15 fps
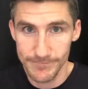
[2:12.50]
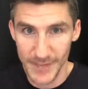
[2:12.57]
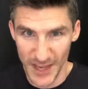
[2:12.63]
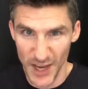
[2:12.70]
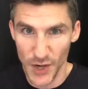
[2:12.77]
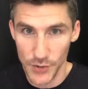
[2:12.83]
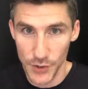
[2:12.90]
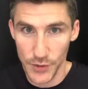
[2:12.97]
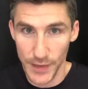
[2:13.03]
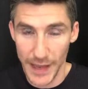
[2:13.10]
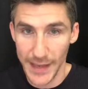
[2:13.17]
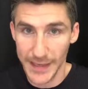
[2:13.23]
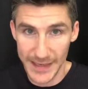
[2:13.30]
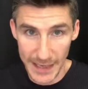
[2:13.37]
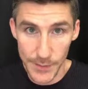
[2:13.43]
Then go do
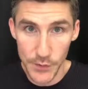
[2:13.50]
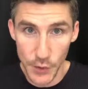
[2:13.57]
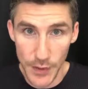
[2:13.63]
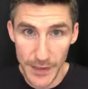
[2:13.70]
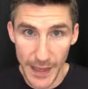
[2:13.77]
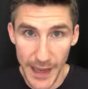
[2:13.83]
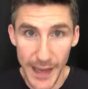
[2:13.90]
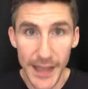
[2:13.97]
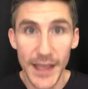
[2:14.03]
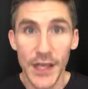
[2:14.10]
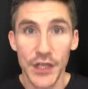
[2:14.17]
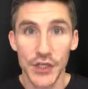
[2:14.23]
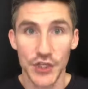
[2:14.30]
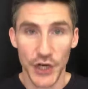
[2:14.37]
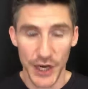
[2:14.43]
that. Keep doing that.
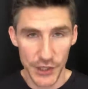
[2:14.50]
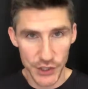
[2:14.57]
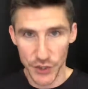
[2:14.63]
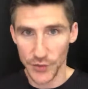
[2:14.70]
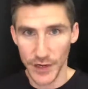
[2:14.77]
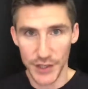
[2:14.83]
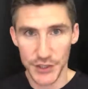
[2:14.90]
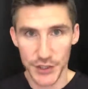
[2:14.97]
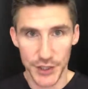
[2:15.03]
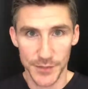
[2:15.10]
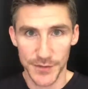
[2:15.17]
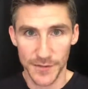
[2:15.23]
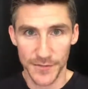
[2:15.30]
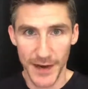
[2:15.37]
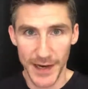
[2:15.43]
Change your relationship
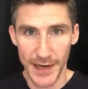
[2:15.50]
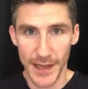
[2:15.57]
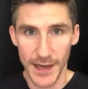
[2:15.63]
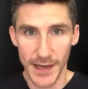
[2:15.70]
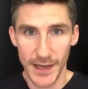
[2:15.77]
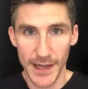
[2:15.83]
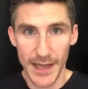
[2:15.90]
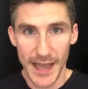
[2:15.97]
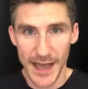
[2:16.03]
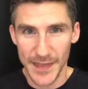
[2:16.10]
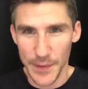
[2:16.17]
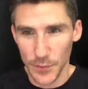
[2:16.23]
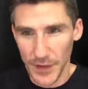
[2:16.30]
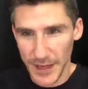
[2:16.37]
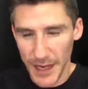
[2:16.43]
to failure. And
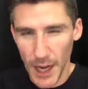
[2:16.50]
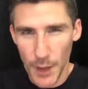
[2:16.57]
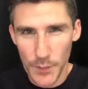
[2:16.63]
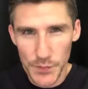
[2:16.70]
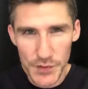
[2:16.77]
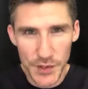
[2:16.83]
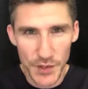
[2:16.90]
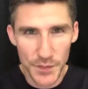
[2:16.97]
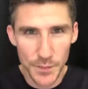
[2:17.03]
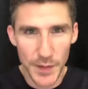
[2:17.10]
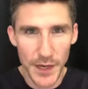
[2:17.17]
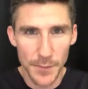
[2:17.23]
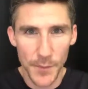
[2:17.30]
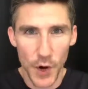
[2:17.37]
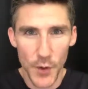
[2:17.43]
then when it comes to those
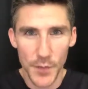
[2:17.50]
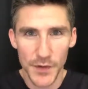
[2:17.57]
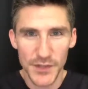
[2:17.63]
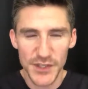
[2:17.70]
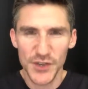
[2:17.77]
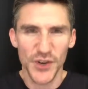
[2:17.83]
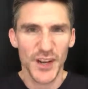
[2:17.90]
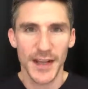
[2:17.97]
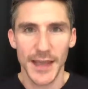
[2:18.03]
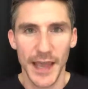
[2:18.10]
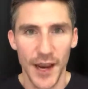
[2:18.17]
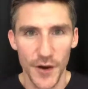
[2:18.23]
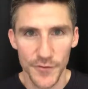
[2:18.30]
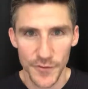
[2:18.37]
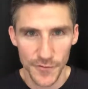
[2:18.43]
big moments, you're not going to
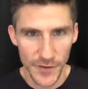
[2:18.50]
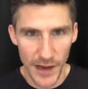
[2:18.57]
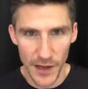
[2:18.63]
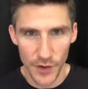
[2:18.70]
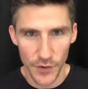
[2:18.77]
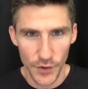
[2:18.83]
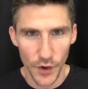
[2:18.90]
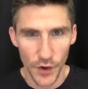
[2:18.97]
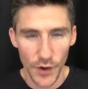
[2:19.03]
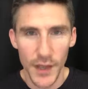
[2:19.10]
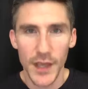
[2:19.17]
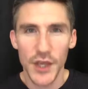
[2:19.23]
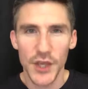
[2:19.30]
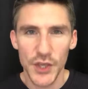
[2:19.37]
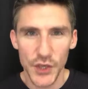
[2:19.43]
care if you fail or not.
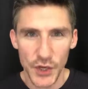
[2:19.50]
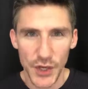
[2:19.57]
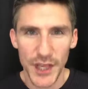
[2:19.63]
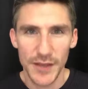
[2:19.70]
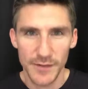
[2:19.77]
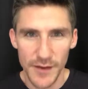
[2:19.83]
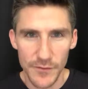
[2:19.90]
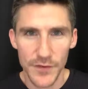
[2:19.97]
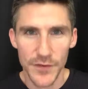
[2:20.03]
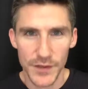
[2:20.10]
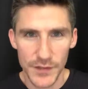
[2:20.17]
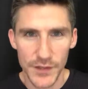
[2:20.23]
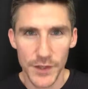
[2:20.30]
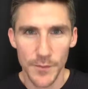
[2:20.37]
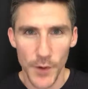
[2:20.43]
You're going to give
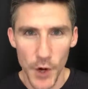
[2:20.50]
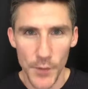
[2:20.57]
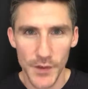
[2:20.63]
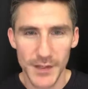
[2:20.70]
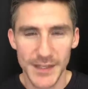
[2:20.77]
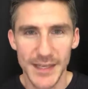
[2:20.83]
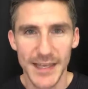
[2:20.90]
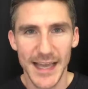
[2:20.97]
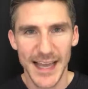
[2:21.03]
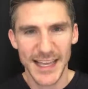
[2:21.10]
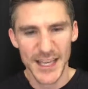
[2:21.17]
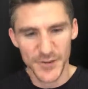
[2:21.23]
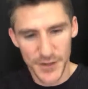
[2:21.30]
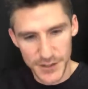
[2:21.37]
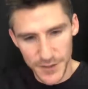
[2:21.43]
everything to the moment and
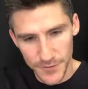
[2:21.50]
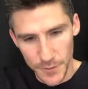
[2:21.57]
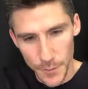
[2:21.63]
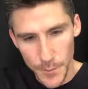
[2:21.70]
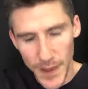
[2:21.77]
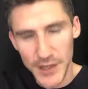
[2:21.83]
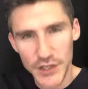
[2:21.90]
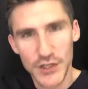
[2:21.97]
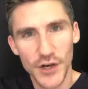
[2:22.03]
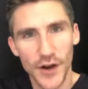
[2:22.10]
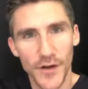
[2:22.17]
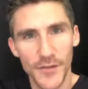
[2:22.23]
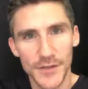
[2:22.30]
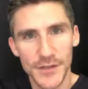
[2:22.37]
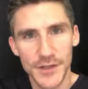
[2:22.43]
give yourself the best
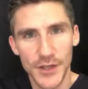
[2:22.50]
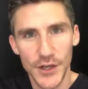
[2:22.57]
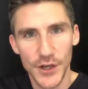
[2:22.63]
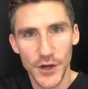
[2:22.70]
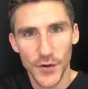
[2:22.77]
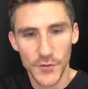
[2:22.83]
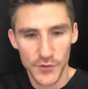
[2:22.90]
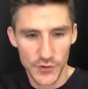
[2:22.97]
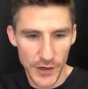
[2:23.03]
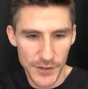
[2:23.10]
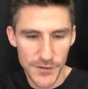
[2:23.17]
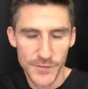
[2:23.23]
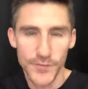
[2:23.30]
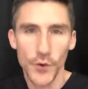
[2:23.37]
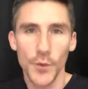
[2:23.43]
chance of
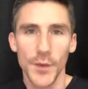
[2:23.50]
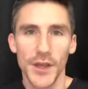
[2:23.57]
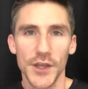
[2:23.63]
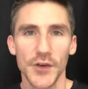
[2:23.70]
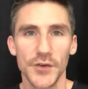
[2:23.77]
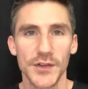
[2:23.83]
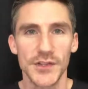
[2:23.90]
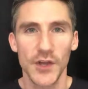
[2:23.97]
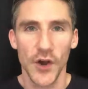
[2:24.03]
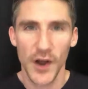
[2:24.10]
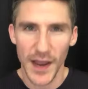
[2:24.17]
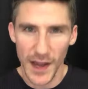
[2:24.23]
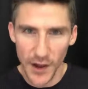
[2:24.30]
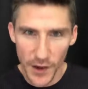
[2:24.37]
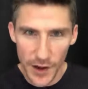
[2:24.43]
transforming your
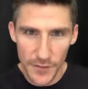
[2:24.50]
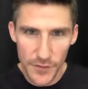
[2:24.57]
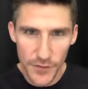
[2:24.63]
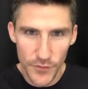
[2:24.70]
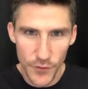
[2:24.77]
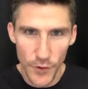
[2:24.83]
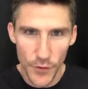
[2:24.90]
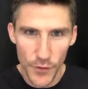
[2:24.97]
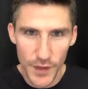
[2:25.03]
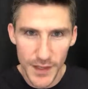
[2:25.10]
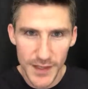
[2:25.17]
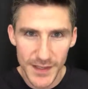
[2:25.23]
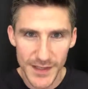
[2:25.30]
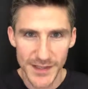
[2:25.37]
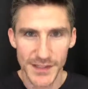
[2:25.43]
entire life through
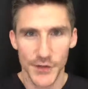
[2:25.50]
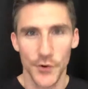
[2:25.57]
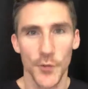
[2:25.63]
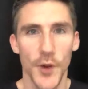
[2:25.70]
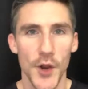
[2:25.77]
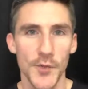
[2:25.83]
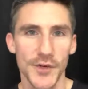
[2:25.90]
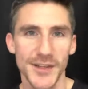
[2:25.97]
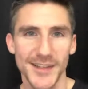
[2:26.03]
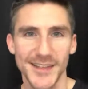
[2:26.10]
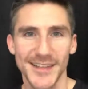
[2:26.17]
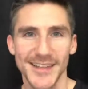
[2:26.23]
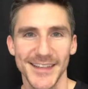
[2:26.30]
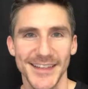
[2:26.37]
a single moment.